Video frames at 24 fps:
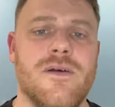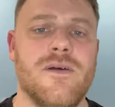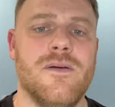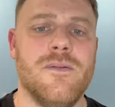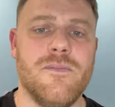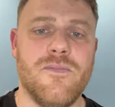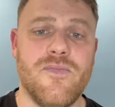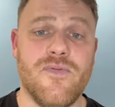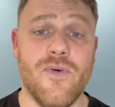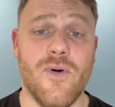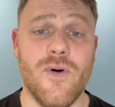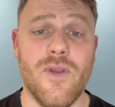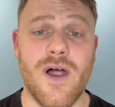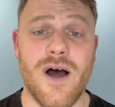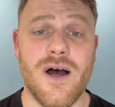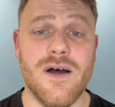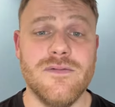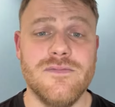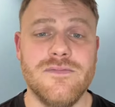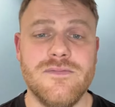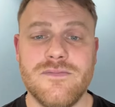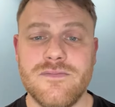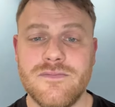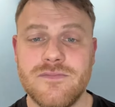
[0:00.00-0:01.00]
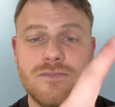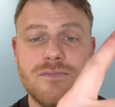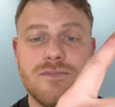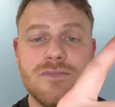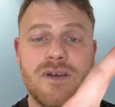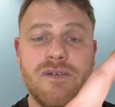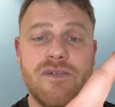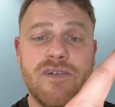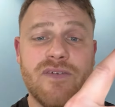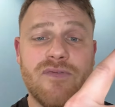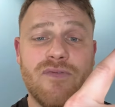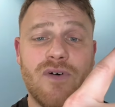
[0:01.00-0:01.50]
Before though, give
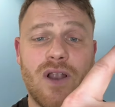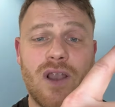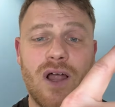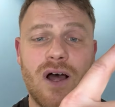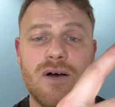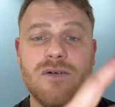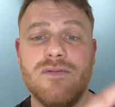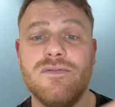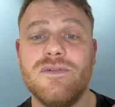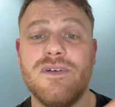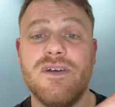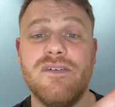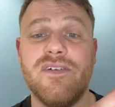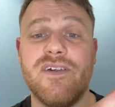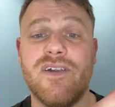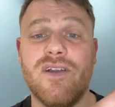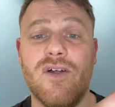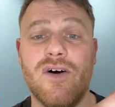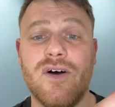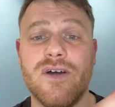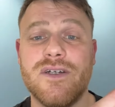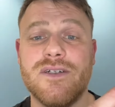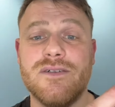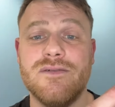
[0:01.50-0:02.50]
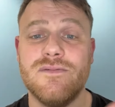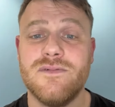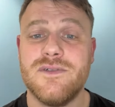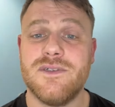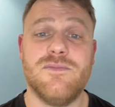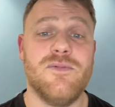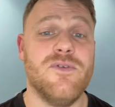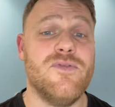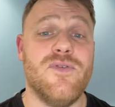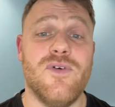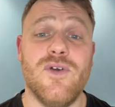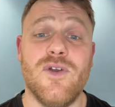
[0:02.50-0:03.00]
us a follow, give us a like, because
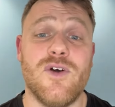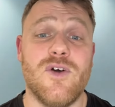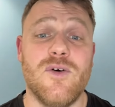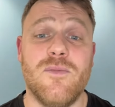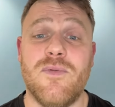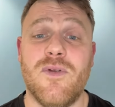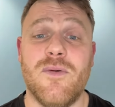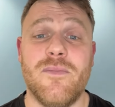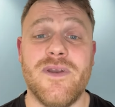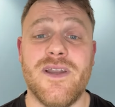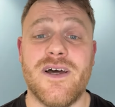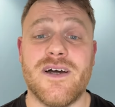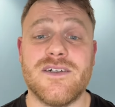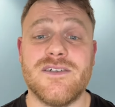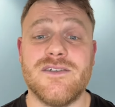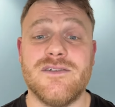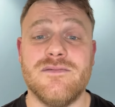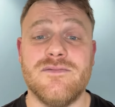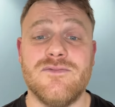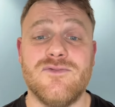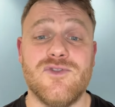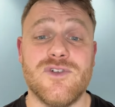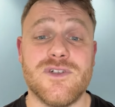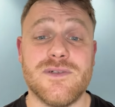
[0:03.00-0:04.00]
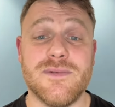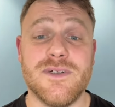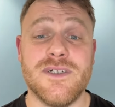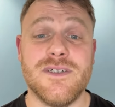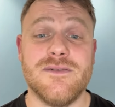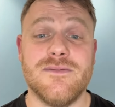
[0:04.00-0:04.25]
we're full of good plumbing hacks, trust me.